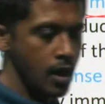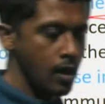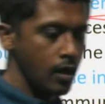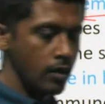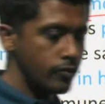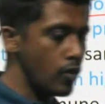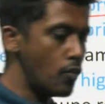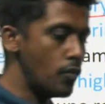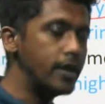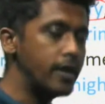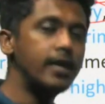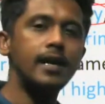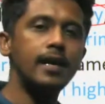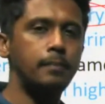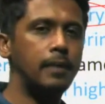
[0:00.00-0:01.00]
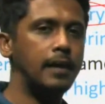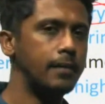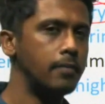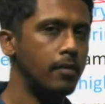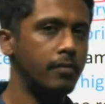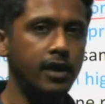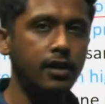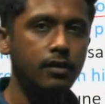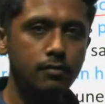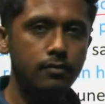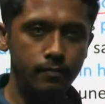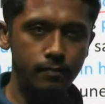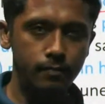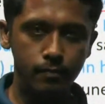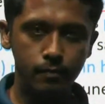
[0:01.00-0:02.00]
So when did I build a memory?
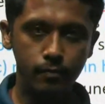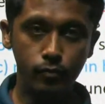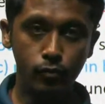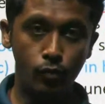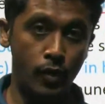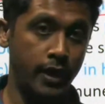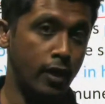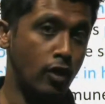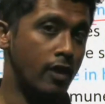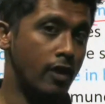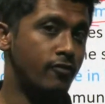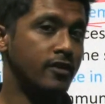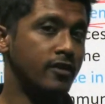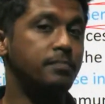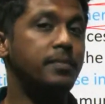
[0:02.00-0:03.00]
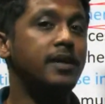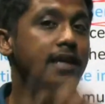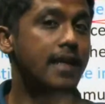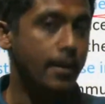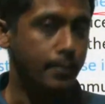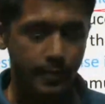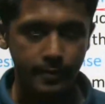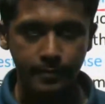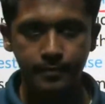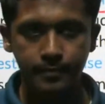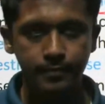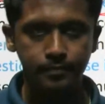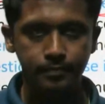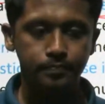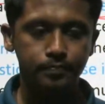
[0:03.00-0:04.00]
When I got first beaten up.
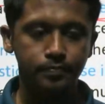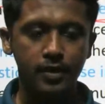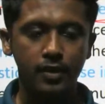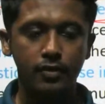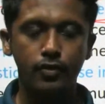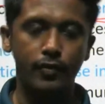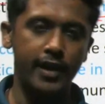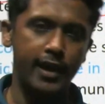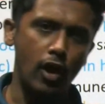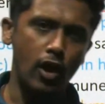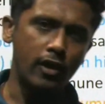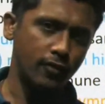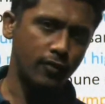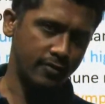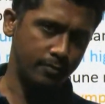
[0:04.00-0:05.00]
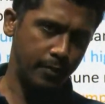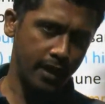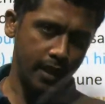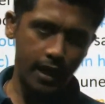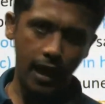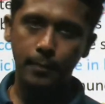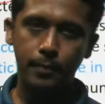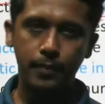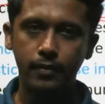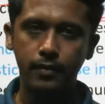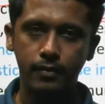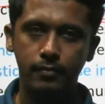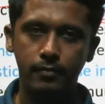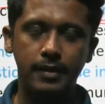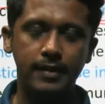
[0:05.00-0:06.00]
So when I got first beaten up
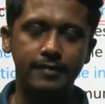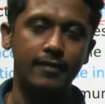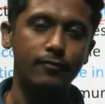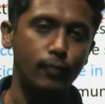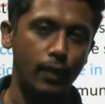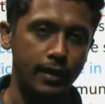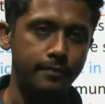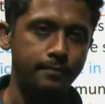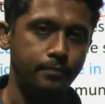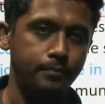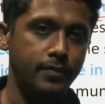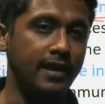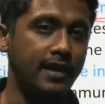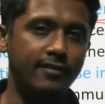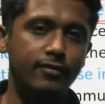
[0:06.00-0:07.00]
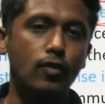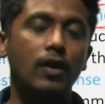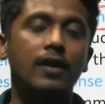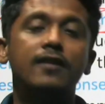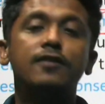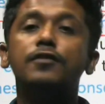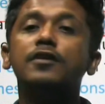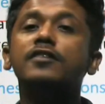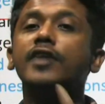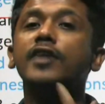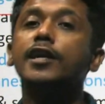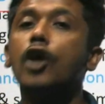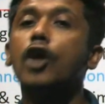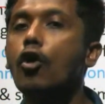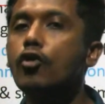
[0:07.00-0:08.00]
by someone, that is called as first
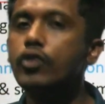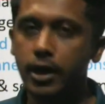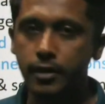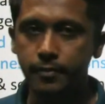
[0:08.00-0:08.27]
encounter.